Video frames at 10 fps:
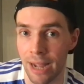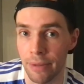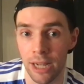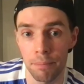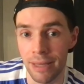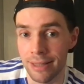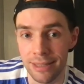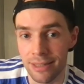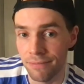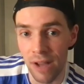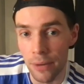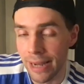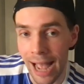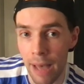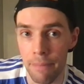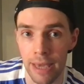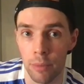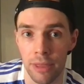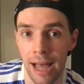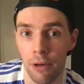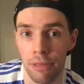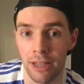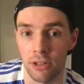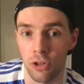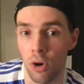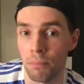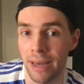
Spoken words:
And we can be very happy with how things have gone.